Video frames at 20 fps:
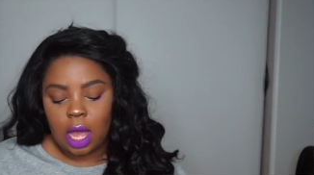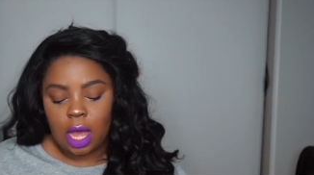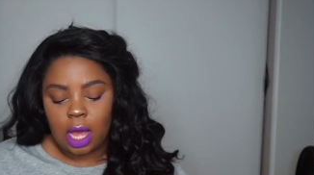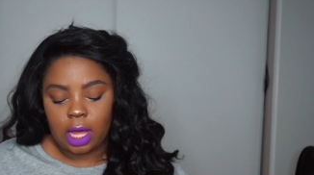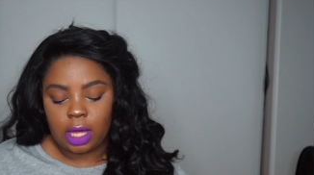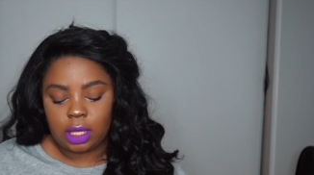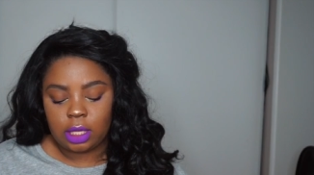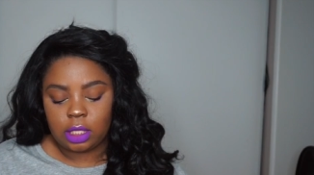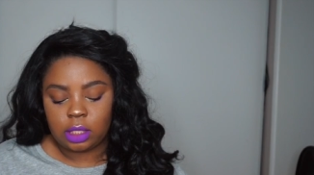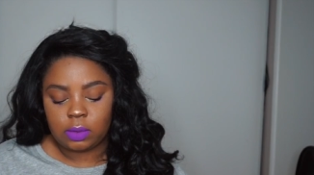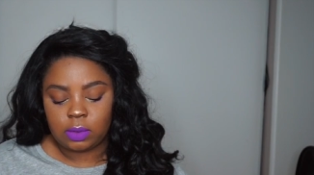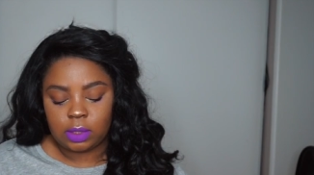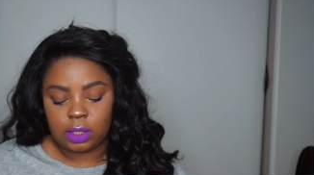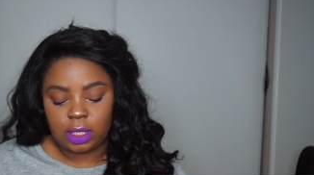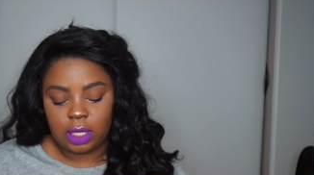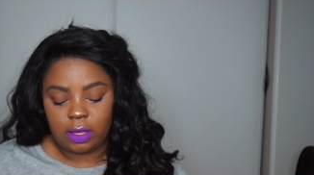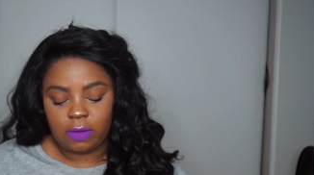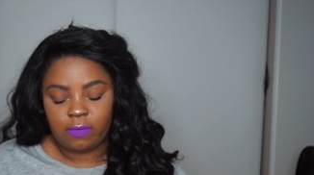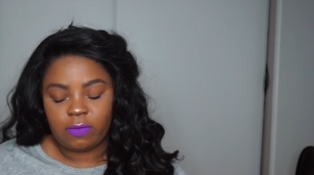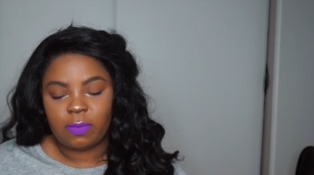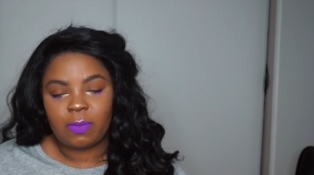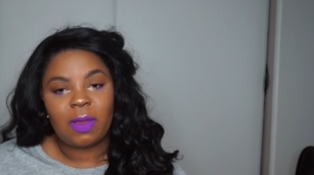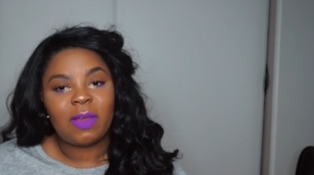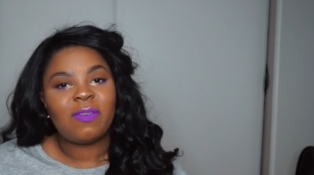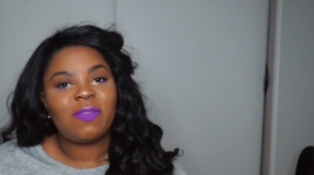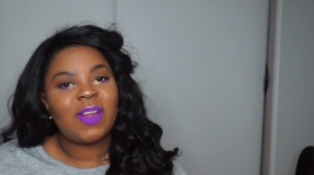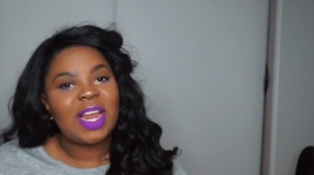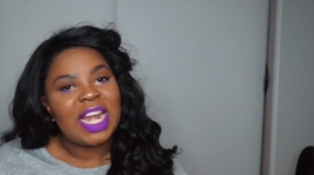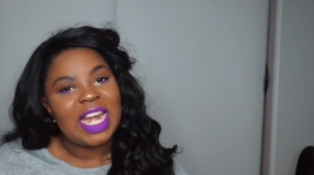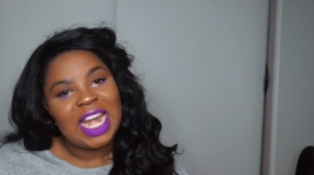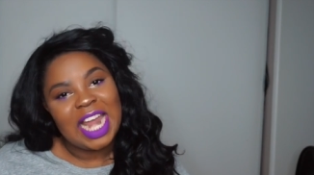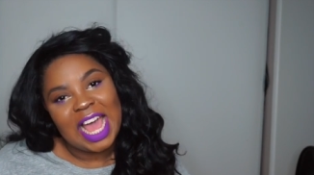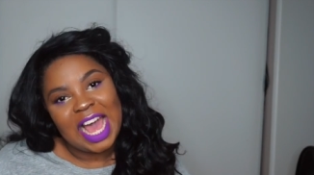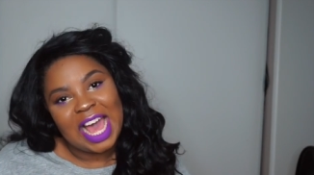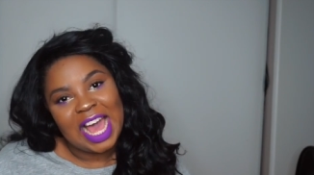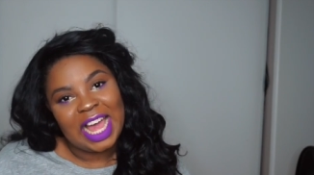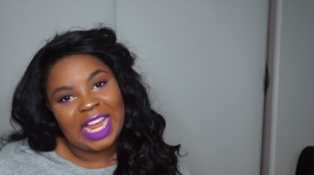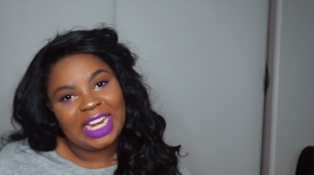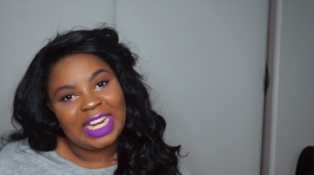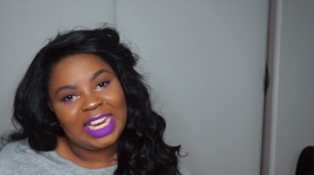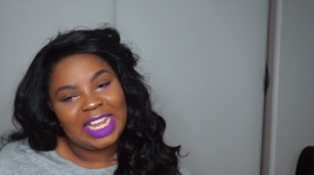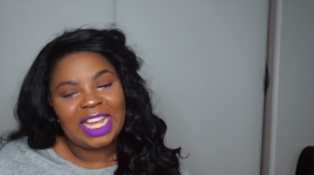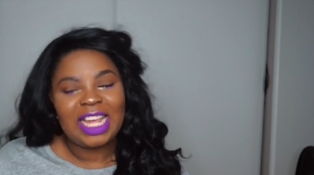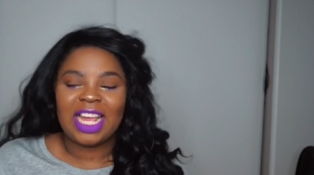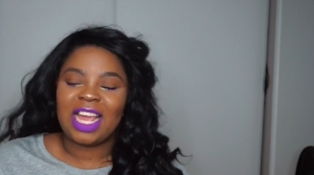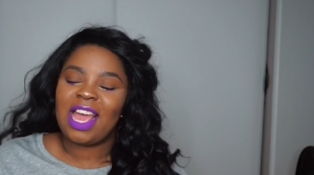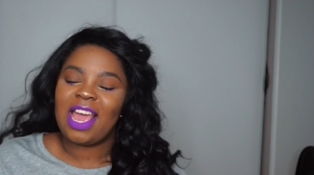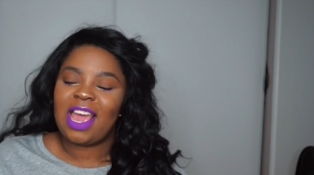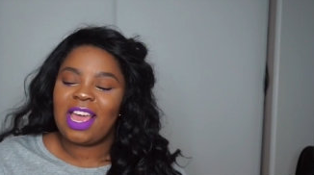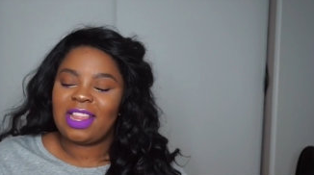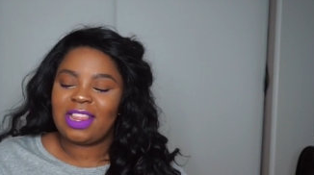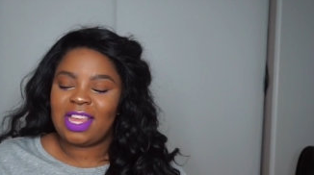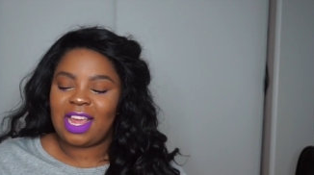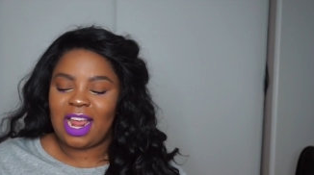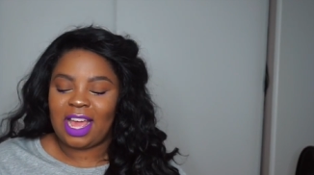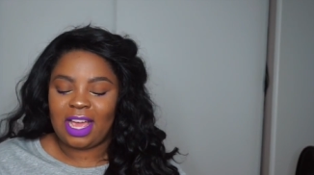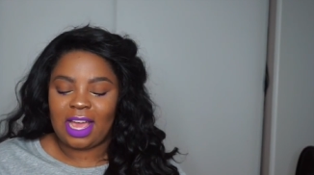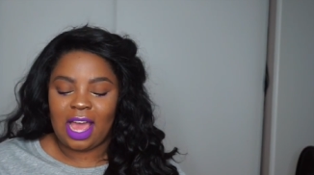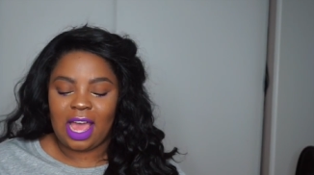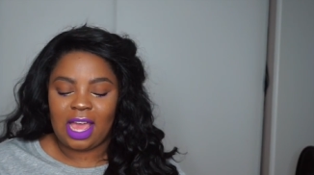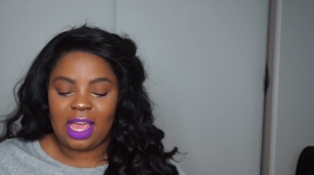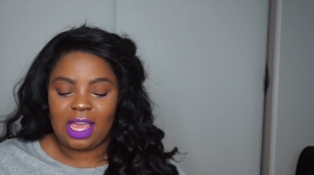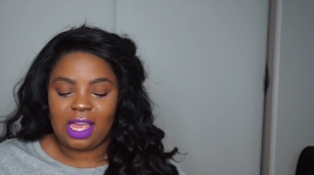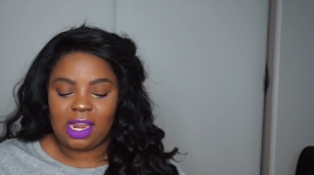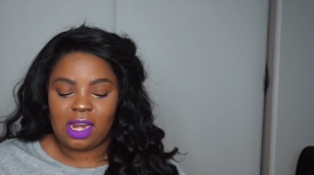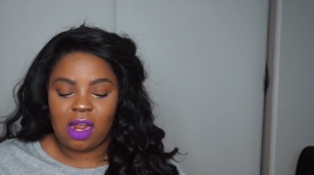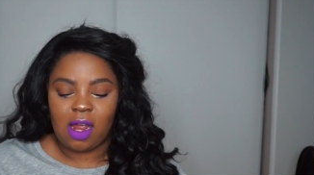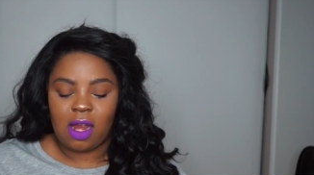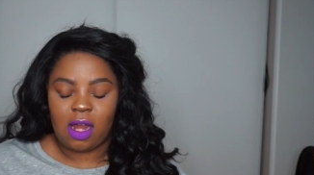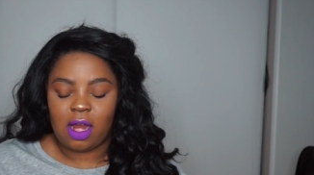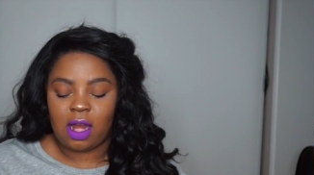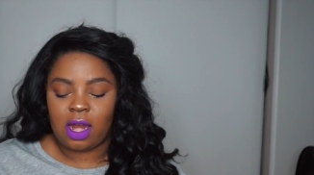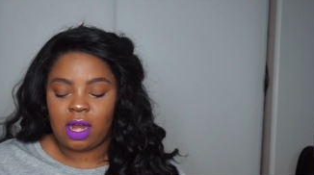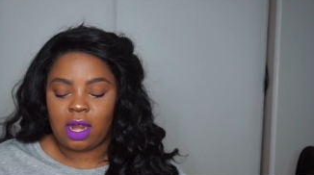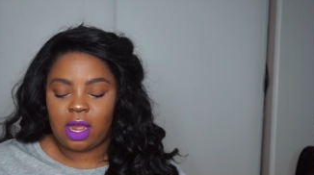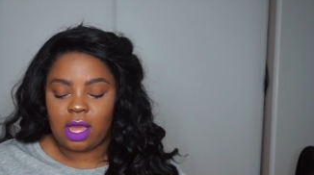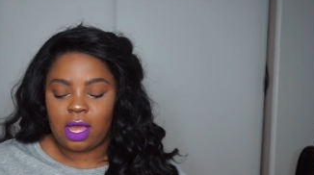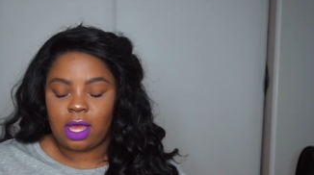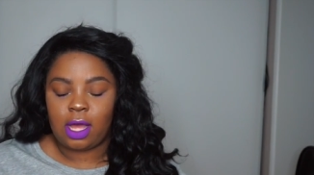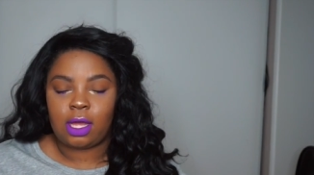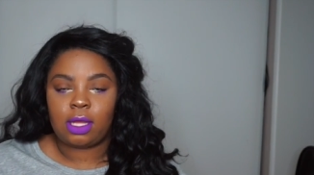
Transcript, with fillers: Uh, this is a gift from my friend Nandi that I got in our